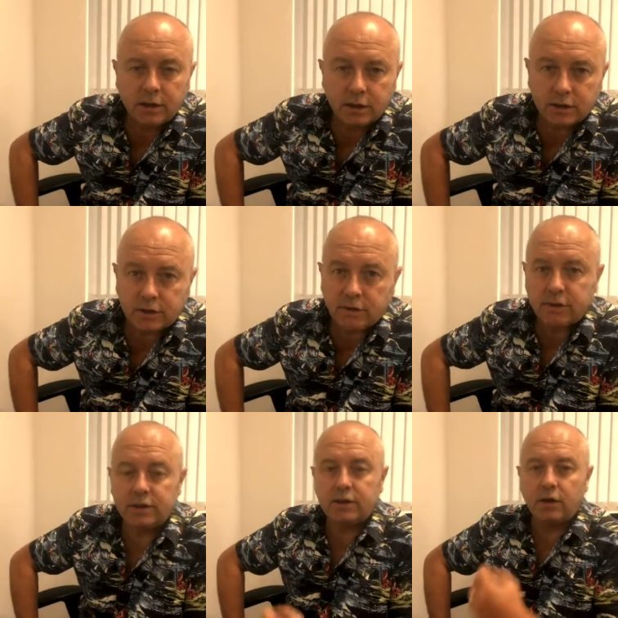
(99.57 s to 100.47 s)
the
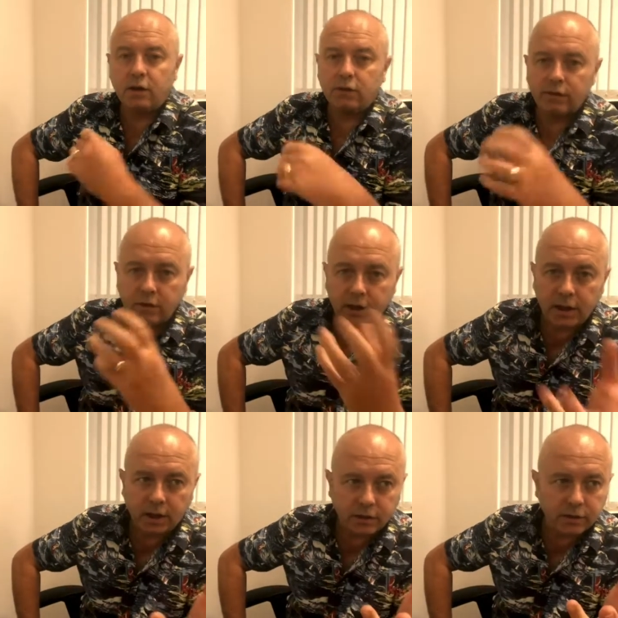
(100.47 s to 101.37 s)
services of
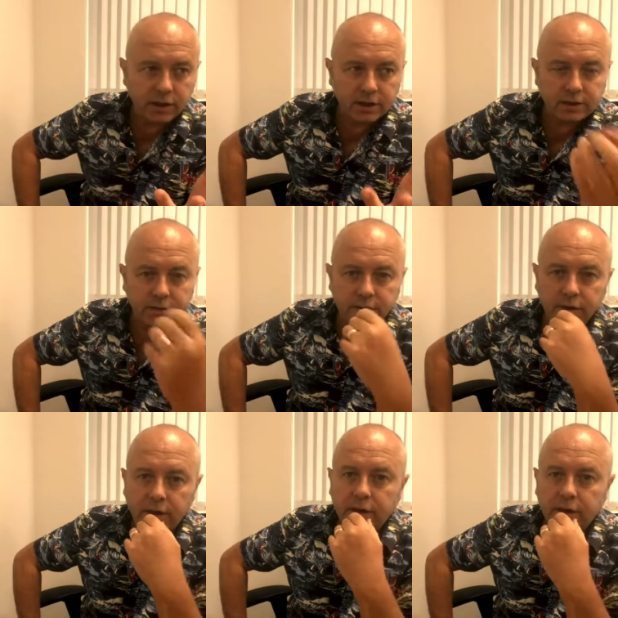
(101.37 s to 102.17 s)
a creative